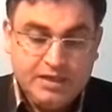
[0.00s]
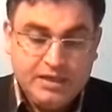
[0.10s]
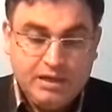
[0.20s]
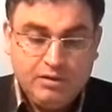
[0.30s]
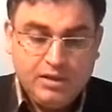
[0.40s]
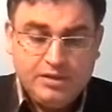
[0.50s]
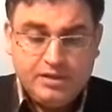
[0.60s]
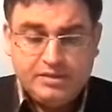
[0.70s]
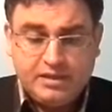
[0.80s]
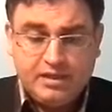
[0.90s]
Now,
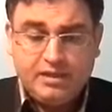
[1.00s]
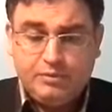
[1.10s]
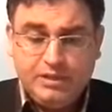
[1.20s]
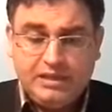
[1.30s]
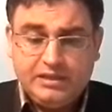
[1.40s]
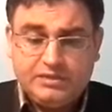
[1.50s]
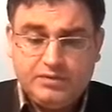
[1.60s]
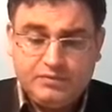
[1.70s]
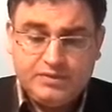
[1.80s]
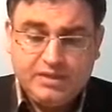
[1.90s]
there's another weakness
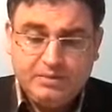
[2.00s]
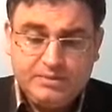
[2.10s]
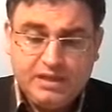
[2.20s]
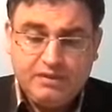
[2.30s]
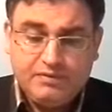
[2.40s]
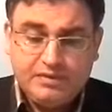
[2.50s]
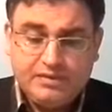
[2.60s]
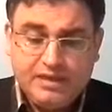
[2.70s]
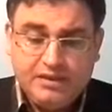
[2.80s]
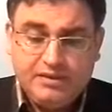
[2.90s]
of stream cipher
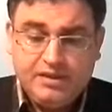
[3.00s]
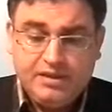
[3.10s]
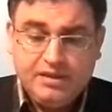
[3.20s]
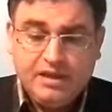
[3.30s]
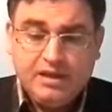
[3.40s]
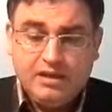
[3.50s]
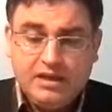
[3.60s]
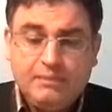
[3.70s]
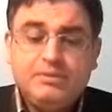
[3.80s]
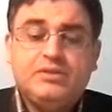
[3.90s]
is that they
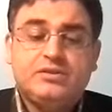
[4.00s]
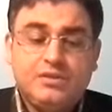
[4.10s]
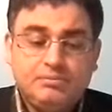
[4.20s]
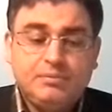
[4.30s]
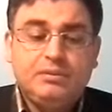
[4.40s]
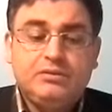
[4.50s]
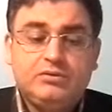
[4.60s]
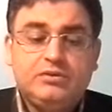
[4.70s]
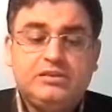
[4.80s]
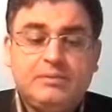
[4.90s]
can be susceptible
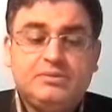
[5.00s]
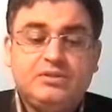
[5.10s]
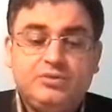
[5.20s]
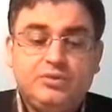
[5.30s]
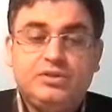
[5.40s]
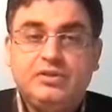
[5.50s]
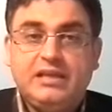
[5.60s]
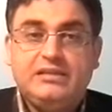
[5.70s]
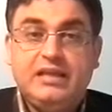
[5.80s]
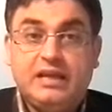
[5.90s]
to substitution
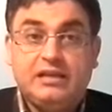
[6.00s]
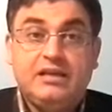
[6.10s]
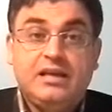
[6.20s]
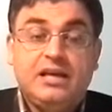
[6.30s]
attack.